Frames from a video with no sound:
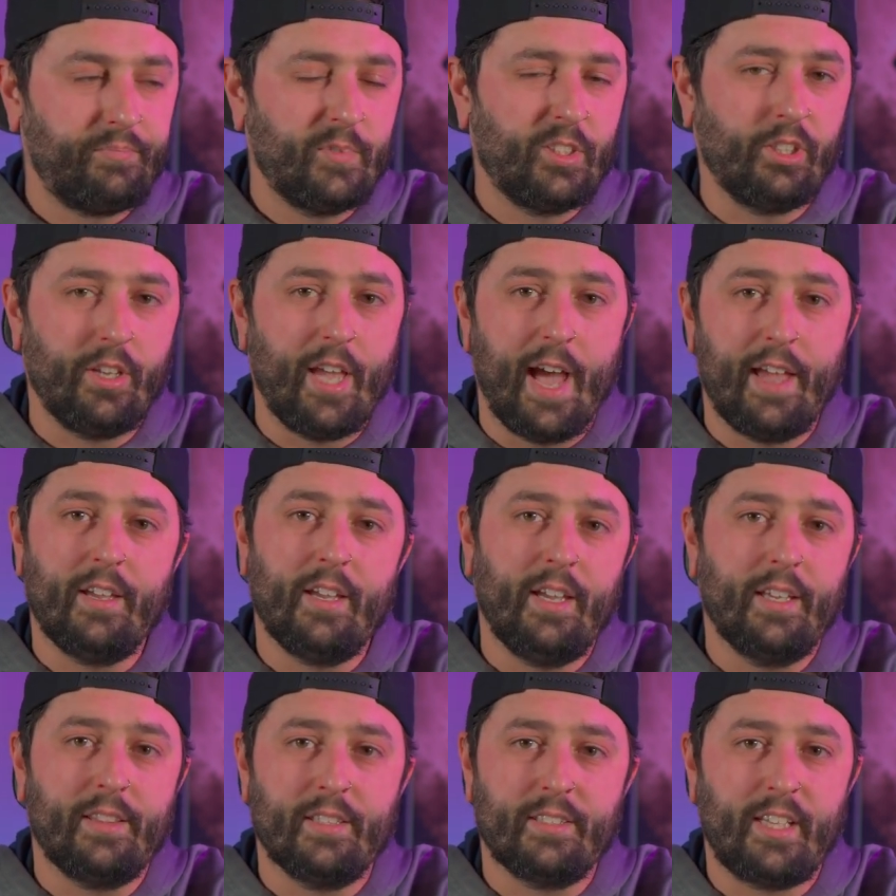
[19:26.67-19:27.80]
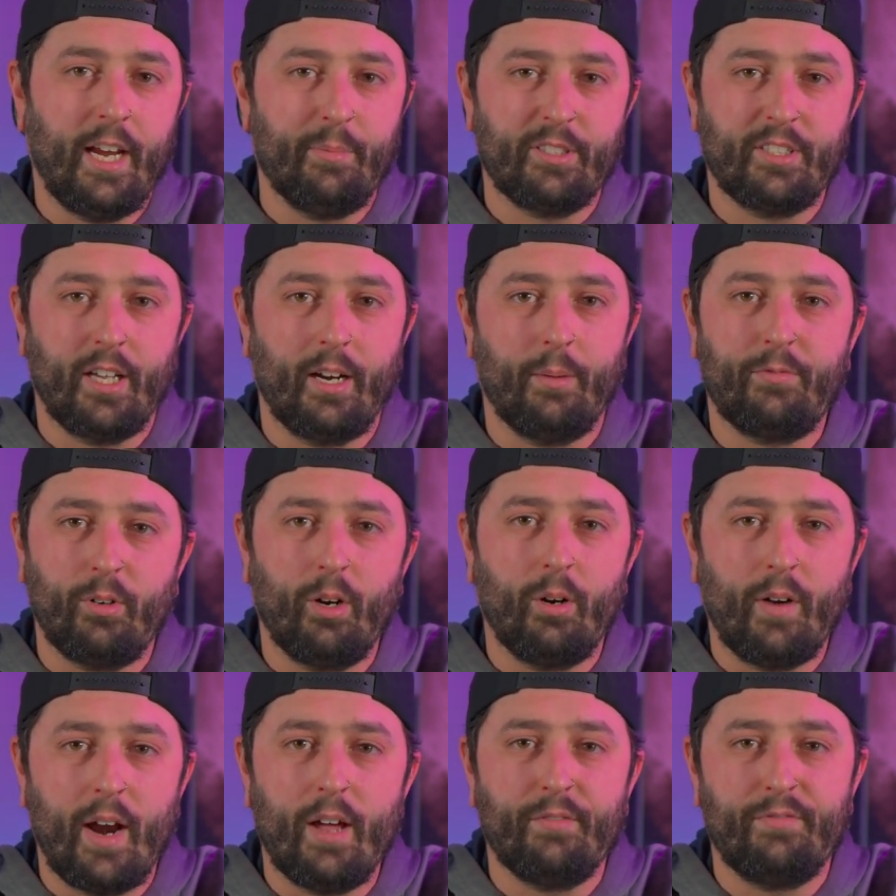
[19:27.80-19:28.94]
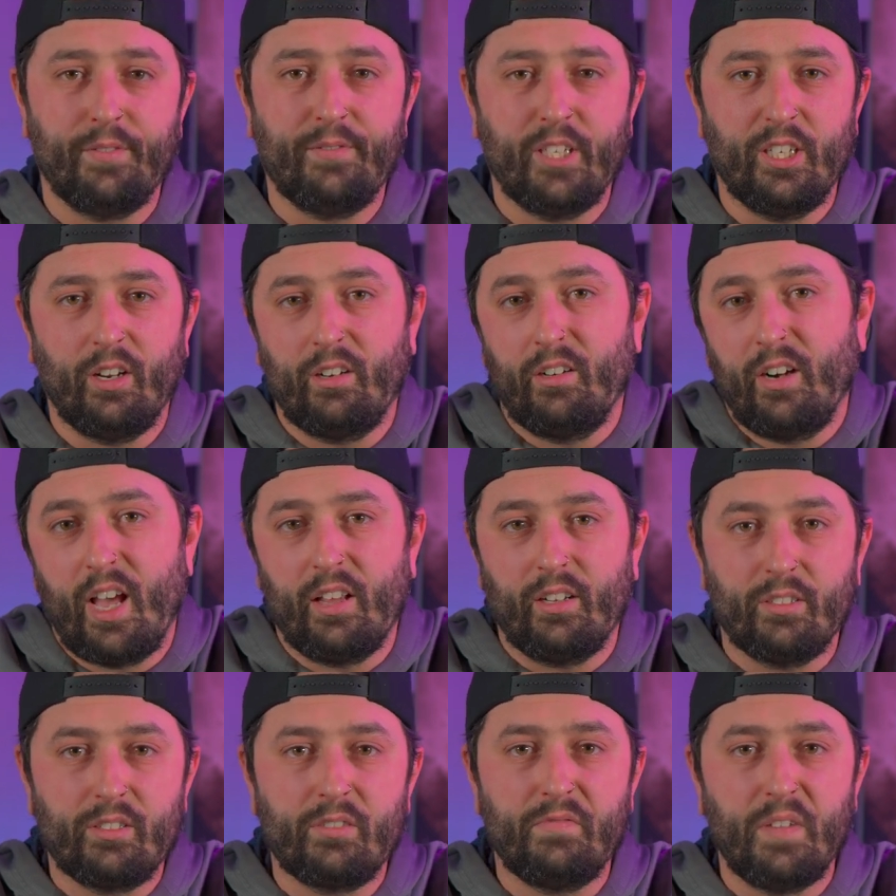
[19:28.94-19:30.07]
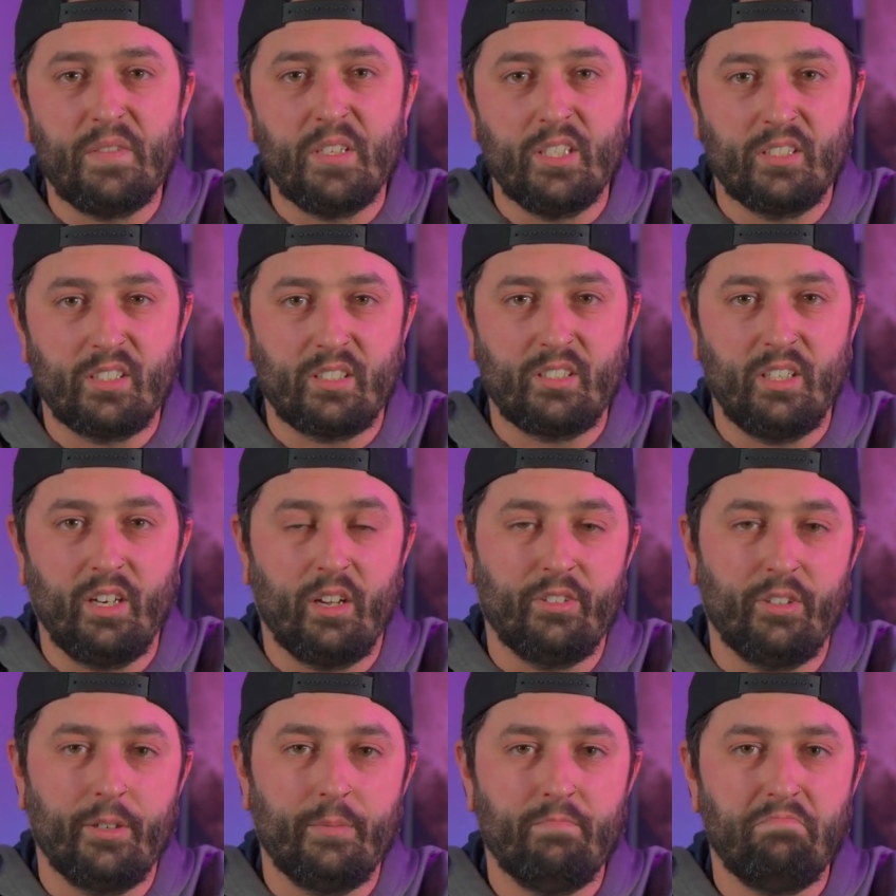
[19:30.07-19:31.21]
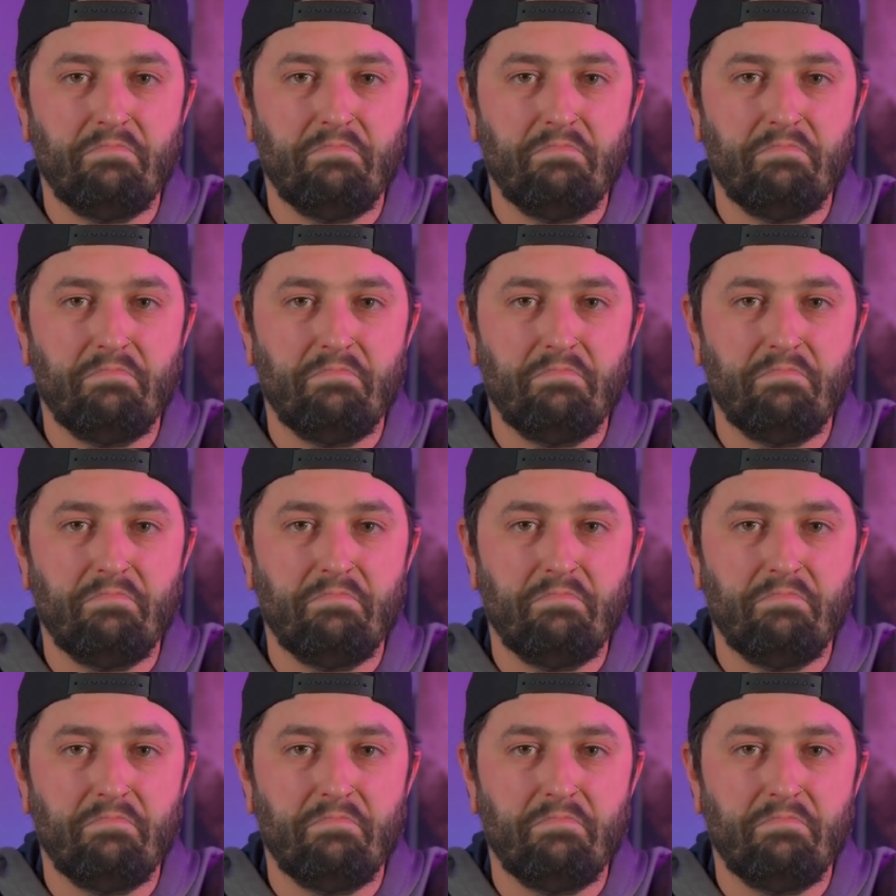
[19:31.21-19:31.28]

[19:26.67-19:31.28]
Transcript: So yeah, you can get this camera set up for around $1,500, $1,600.